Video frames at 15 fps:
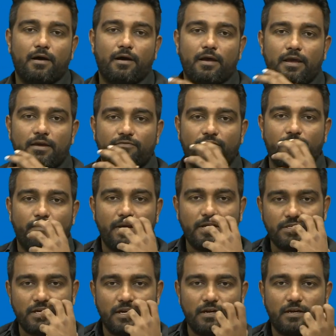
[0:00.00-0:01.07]
if a
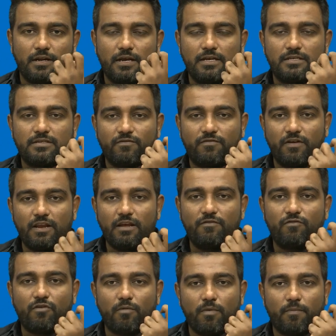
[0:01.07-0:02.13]
patient is suffering
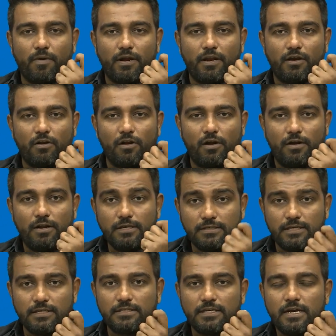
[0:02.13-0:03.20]
from a particular
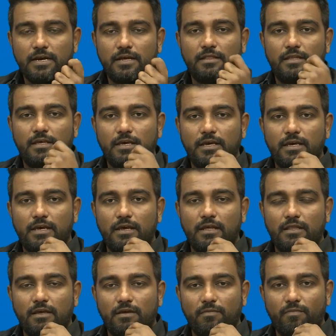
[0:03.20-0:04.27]
disease,
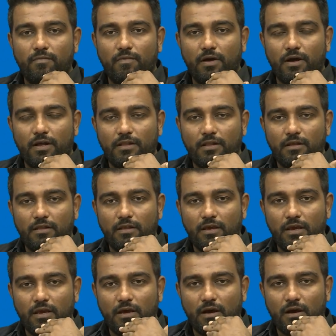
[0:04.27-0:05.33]

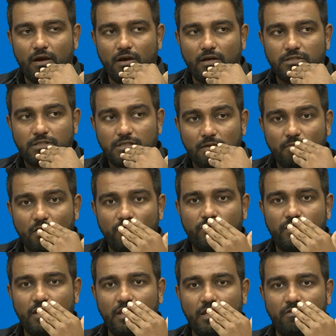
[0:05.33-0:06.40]
some of
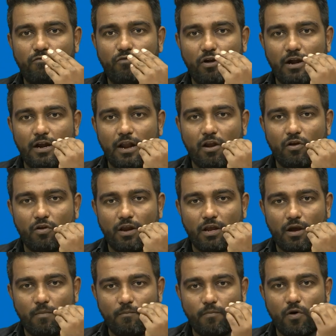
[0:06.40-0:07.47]
the volatile organic
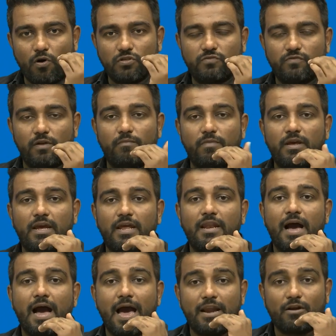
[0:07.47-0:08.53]
compounds will be in
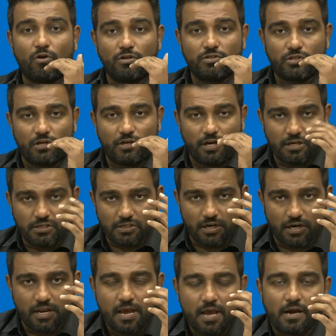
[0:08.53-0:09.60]
higher
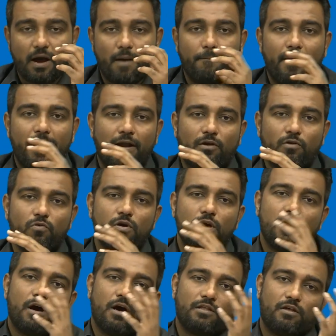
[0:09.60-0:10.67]
concentration compared to
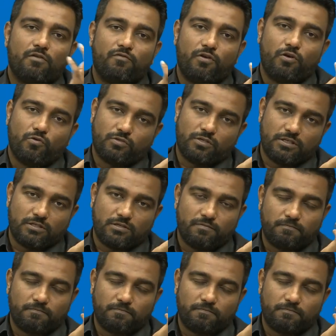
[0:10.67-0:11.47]
other VOCs.